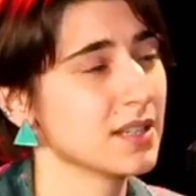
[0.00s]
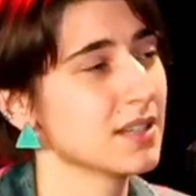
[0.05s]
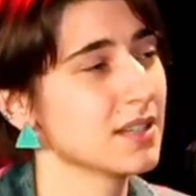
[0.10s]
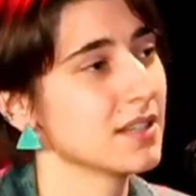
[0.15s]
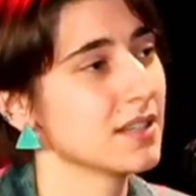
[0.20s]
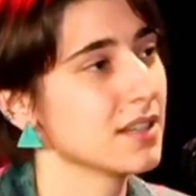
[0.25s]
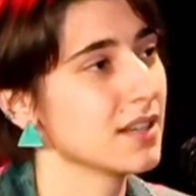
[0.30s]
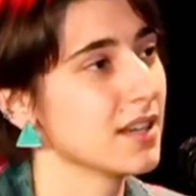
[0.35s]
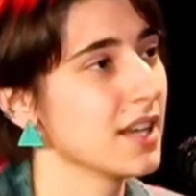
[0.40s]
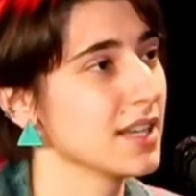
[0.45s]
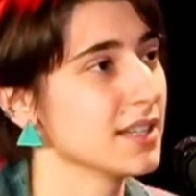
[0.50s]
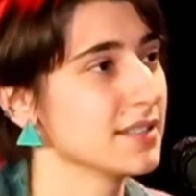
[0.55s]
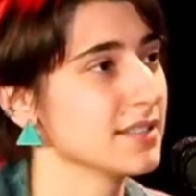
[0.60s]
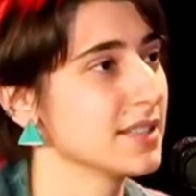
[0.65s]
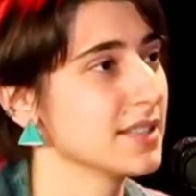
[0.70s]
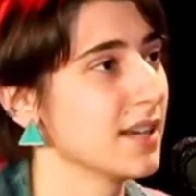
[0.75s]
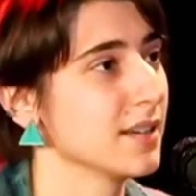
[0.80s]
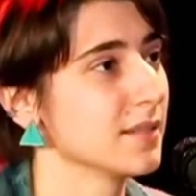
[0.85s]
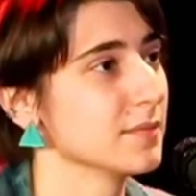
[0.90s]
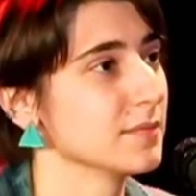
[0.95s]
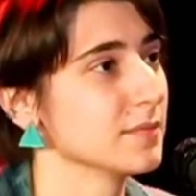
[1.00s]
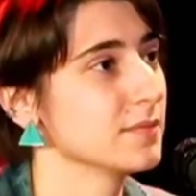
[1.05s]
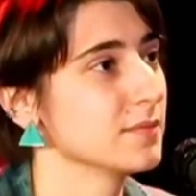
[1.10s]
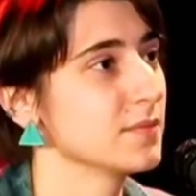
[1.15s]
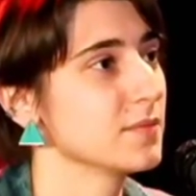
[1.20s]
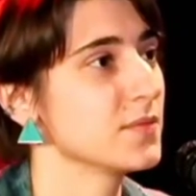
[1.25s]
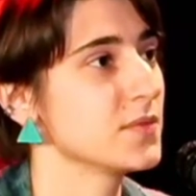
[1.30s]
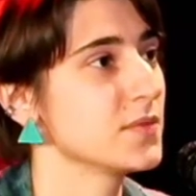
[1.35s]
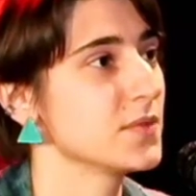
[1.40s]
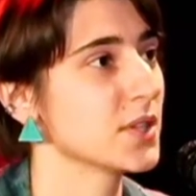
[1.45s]
and
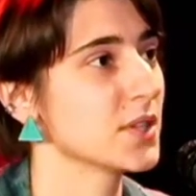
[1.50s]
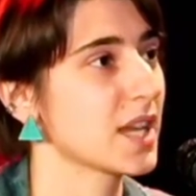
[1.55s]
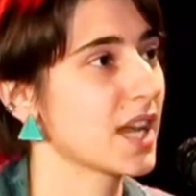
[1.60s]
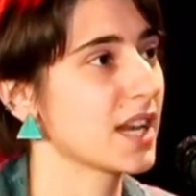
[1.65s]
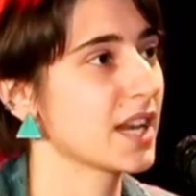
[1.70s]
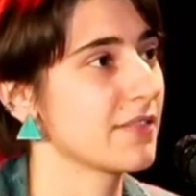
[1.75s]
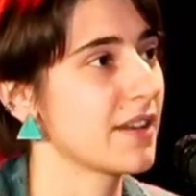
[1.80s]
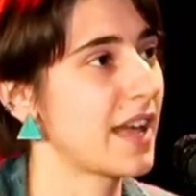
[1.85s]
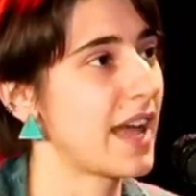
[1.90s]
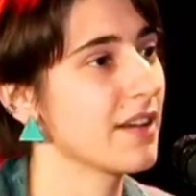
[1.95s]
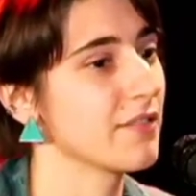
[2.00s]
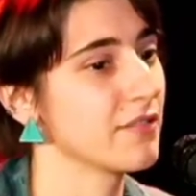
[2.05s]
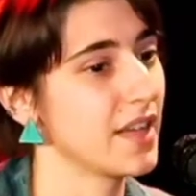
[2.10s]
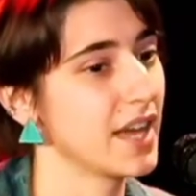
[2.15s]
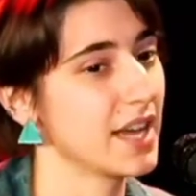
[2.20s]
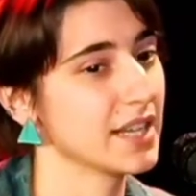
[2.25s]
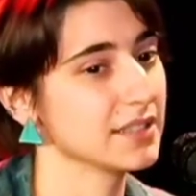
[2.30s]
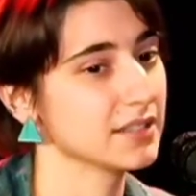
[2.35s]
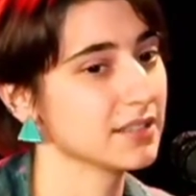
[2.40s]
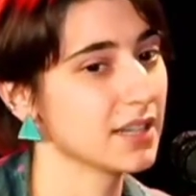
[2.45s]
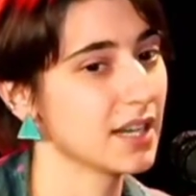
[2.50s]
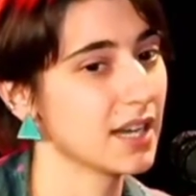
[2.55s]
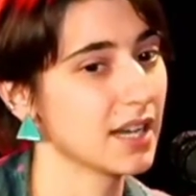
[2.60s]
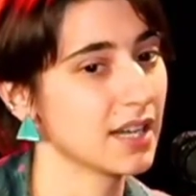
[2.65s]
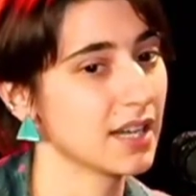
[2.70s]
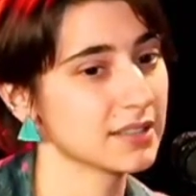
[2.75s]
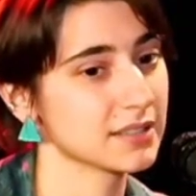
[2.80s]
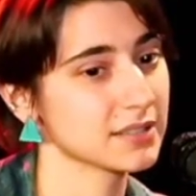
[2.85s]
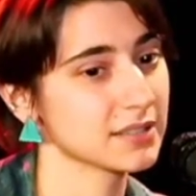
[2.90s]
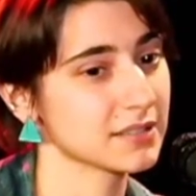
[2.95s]
to kind of have that
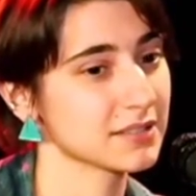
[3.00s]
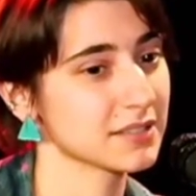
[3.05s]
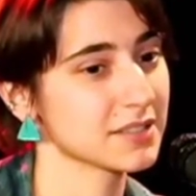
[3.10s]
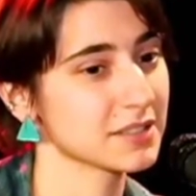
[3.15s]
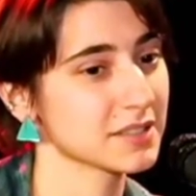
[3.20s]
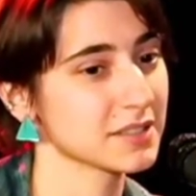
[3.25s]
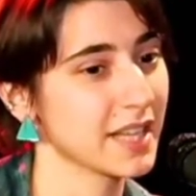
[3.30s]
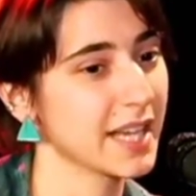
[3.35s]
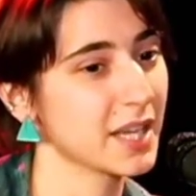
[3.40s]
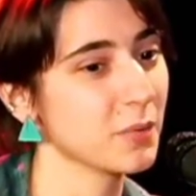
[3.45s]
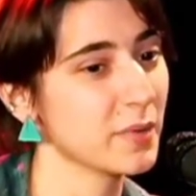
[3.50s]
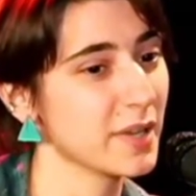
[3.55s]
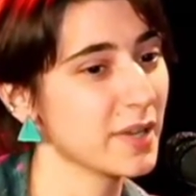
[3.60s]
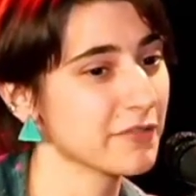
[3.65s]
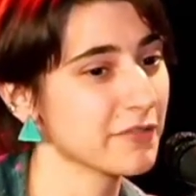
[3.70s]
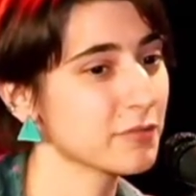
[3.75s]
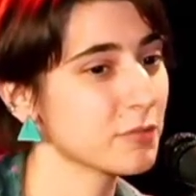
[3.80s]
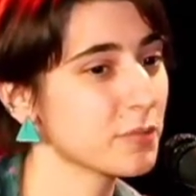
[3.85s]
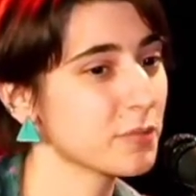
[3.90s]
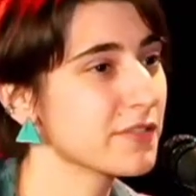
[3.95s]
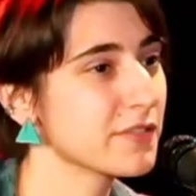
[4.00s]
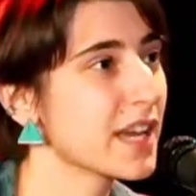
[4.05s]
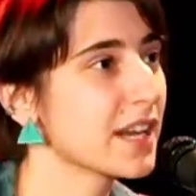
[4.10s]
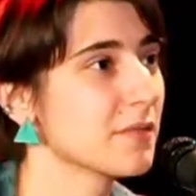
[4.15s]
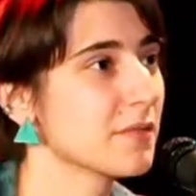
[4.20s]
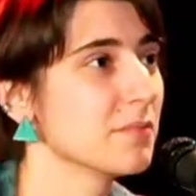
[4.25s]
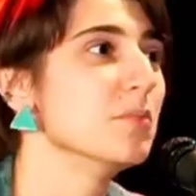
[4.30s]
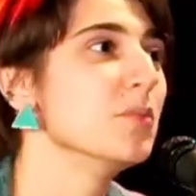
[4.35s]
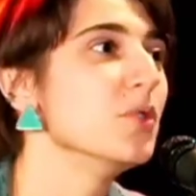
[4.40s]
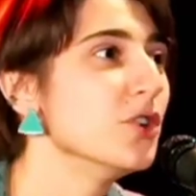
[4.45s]
like we've kind of
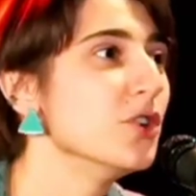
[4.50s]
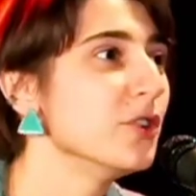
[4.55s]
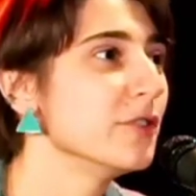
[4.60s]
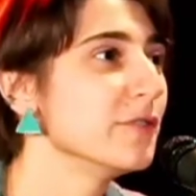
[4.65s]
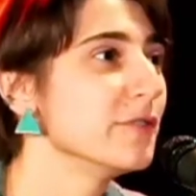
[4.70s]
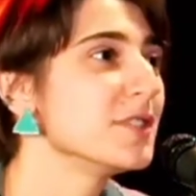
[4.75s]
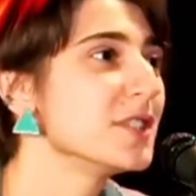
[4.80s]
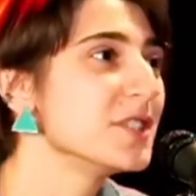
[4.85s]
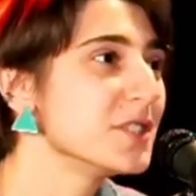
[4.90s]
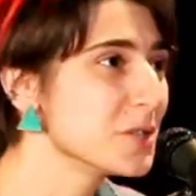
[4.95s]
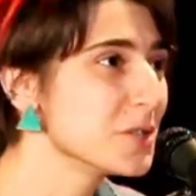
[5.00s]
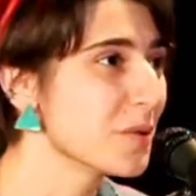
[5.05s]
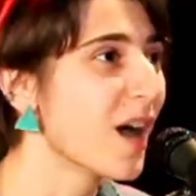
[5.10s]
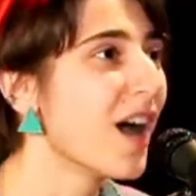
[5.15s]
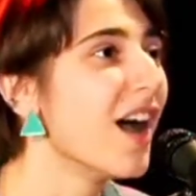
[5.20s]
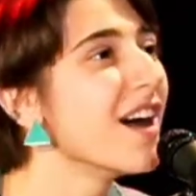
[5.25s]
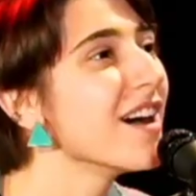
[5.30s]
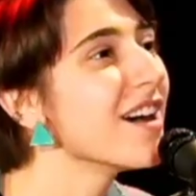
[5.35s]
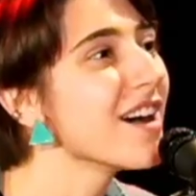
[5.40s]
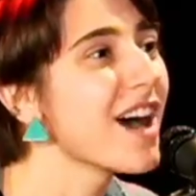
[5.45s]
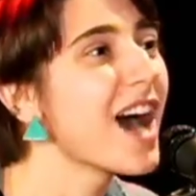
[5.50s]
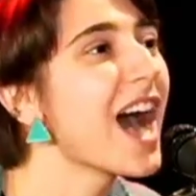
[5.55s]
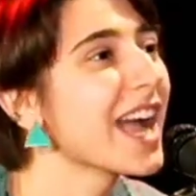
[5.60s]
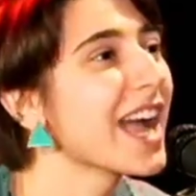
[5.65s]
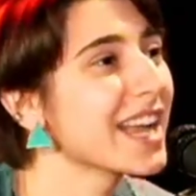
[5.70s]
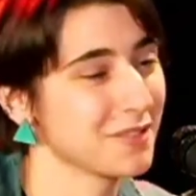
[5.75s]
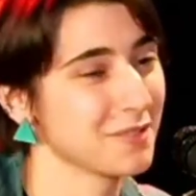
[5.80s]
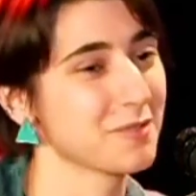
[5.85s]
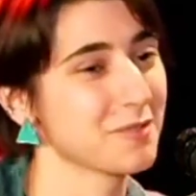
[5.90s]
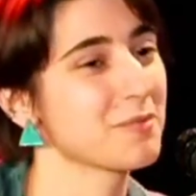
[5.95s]
moved into a
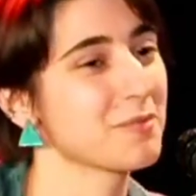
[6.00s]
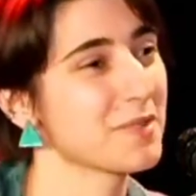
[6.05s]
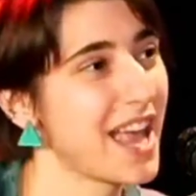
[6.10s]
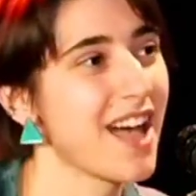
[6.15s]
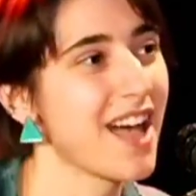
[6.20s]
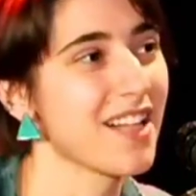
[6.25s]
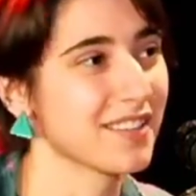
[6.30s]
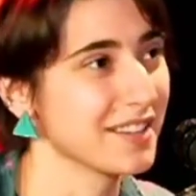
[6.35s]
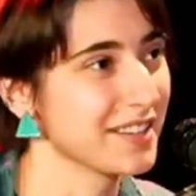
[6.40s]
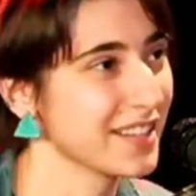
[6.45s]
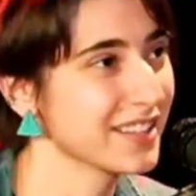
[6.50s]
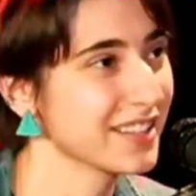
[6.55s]
heightened reality.